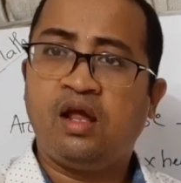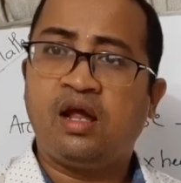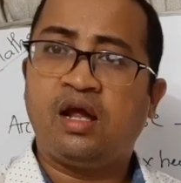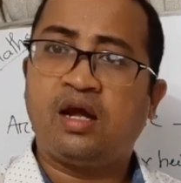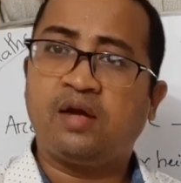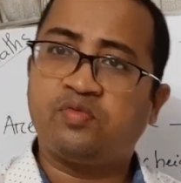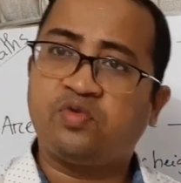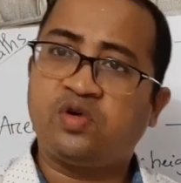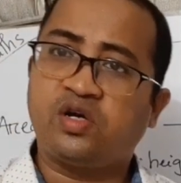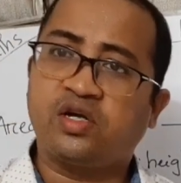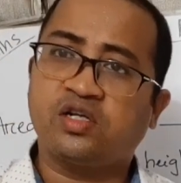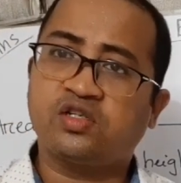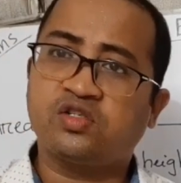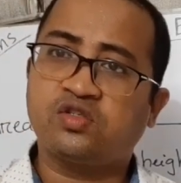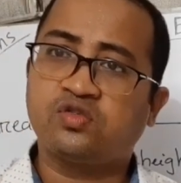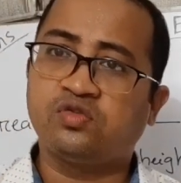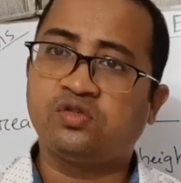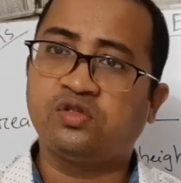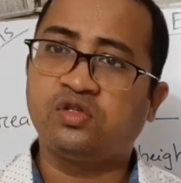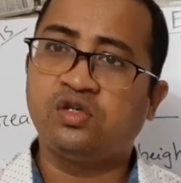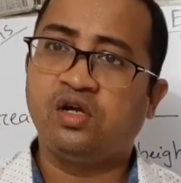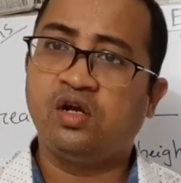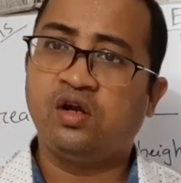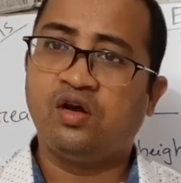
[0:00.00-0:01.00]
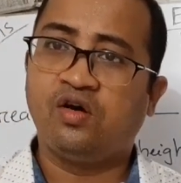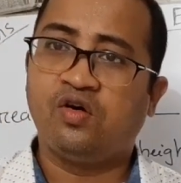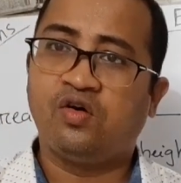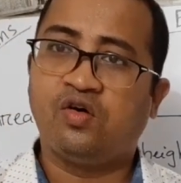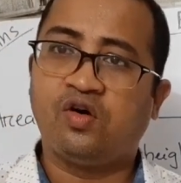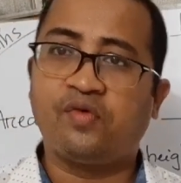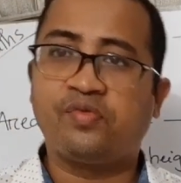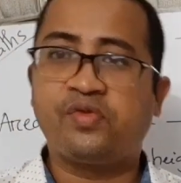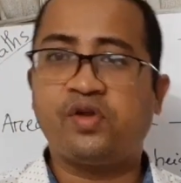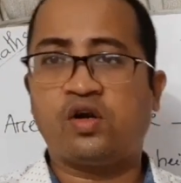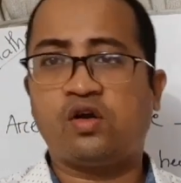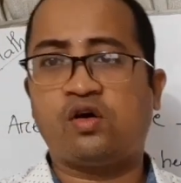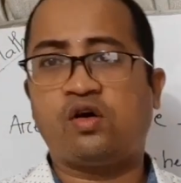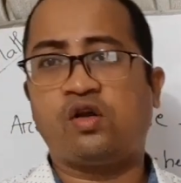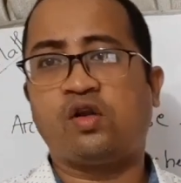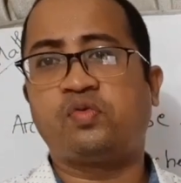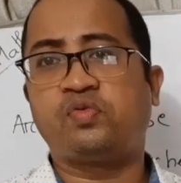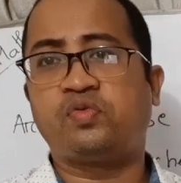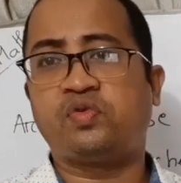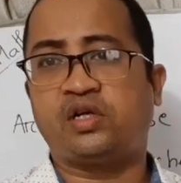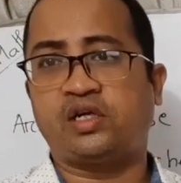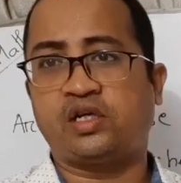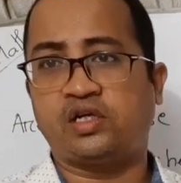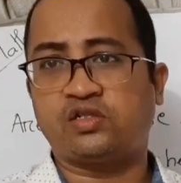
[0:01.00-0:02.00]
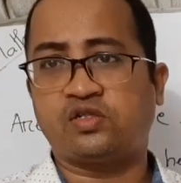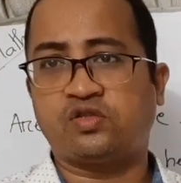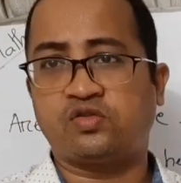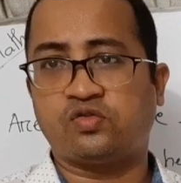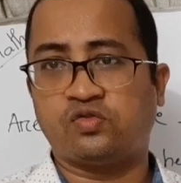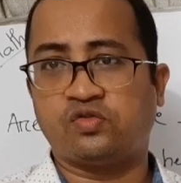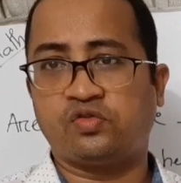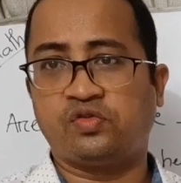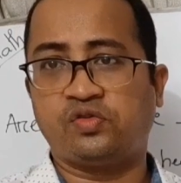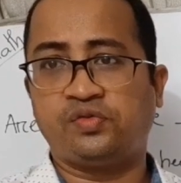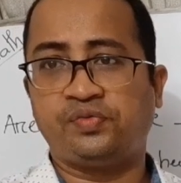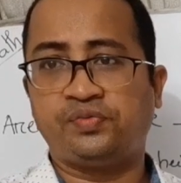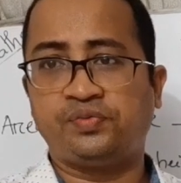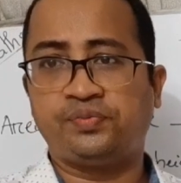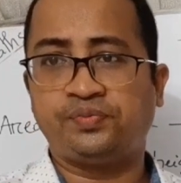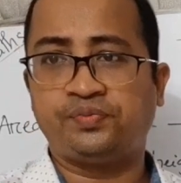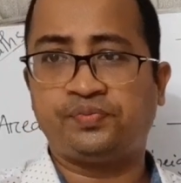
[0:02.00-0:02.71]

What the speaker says: Have you understood? Hope that all of you understood.